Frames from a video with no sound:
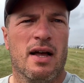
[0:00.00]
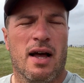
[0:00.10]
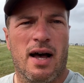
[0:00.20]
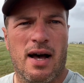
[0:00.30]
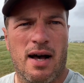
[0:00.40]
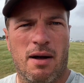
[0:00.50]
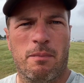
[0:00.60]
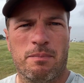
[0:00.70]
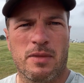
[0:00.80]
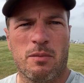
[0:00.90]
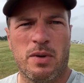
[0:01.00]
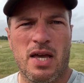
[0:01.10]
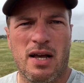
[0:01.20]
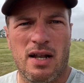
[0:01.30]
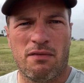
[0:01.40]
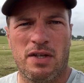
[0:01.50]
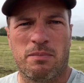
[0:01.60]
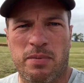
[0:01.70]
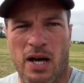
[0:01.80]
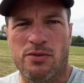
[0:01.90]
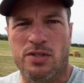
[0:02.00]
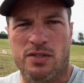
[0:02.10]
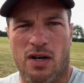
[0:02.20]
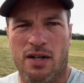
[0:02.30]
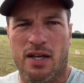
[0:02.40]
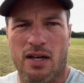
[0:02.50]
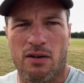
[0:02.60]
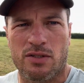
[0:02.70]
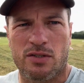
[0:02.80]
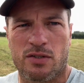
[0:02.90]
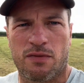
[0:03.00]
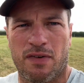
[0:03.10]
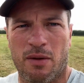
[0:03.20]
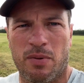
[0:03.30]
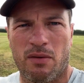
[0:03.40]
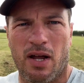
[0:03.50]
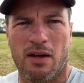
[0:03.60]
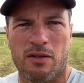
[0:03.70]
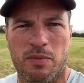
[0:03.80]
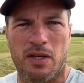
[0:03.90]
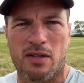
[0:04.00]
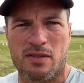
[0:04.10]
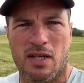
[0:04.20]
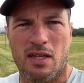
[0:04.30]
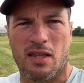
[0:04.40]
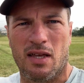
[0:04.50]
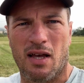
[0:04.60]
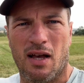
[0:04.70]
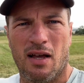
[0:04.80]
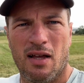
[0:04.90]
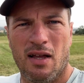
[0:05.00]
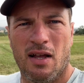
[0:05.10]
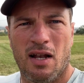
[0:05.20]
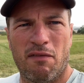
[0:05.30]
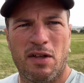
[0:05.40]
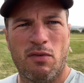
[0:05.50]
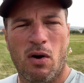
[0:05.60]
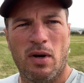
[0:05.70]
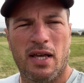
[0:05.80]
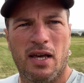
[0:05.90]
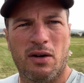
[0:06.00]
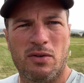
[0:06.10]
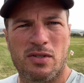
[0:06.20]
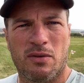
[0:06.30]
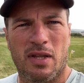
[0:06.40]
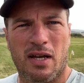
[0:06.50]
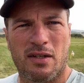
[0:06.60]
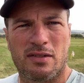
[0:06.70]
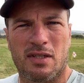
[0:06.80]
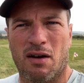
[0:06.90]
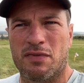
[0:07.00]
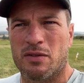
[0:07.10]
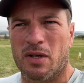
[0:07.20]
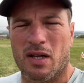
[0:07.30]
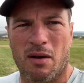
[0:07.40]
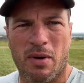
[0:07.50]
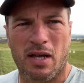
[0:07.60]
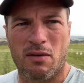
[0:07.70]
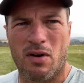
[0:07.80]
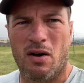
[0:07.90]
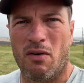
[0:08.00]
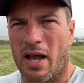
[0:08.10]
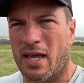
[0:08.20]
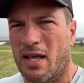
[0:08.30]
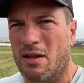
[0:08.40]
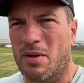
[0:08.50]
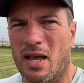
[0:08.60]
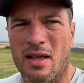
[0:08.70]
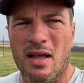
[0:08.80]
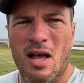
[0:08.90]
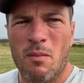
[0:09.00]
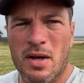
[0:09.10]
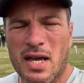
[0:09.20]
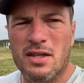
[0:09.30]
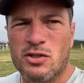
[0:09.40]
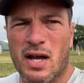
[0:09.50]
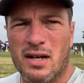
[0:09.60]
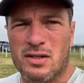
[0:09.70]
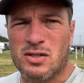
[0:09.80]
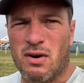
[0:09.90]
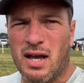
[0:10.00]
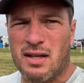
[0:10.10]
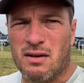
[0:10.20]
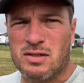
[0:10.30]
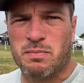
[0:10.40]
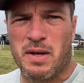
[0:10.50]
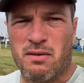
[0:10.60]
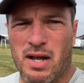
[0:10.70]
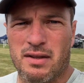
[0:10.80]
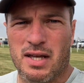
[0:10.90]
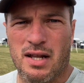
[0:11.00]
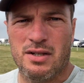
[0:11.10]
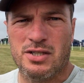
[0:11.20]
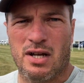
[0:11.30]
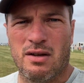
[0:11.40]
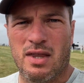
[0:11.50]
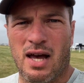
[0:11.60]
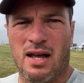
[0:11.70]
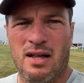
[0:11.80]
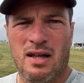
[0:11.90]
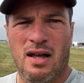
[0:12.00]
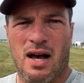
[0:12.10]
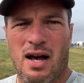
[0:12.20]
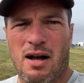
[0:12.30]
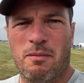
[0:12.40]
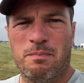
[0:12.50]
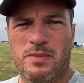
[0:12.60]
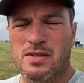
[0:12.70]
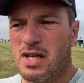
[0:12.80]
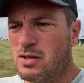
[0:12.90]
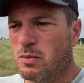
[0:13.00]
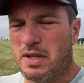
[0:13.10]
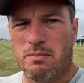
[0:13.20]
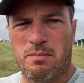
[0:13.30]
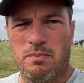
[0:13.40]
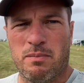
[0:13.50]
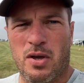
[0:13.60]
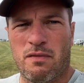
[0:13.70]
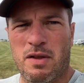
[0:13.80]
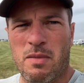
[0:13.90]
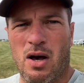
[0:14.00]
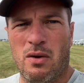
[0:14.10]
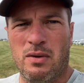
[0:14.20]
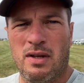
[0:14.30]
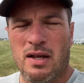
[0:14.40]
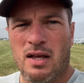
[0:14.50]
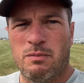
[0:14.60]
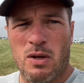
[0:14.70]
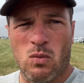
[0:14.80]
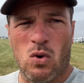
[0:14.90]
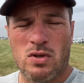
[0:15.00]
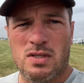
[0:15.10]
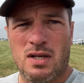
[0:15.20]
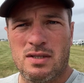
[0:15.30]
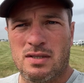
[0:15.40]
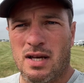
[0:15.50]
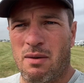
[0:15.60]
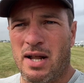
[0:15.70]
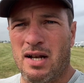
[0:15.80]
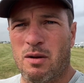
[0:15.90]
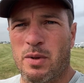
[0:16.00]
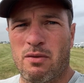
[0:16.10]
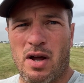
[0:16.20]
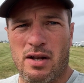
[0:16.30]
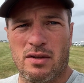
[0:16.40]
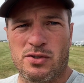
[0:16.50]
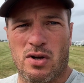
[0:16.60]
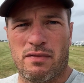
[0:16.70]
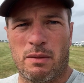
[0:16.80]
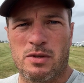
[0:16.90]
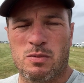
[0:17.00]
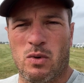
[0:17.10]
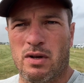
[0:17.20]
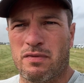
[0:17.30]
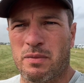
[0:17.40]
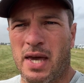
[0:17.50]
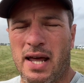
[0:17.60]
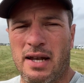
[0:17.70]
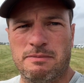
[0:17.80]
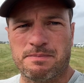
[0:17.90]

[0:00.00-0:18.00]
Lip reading: But yeah, lovely countryside here. I'll just flip you around, but you can see the lovely rolling hills and all that good stuff. So we're going to go and make a right racket in a minute. But yeah, the track looks great. I'll spin around again and show you that. So yeah, it's all been beautifully mown, been watered. Had a little bit of rain on the drive up this morning from Kent.